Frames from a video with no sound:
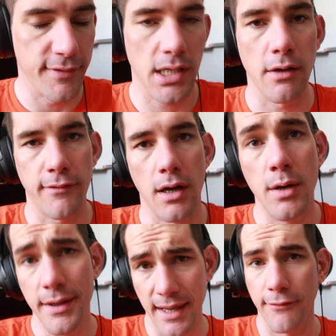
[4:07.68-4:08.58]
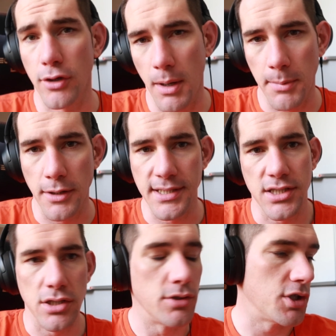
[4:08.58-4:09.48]
video file, then I've got to upload it
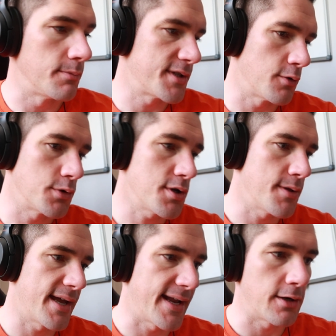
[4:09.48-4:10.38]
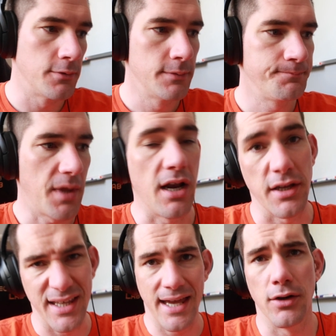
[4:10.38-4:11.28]
to YouTube. So we'll do that now, and I
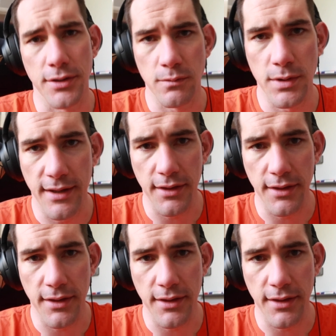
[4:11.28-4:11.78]
can get on with the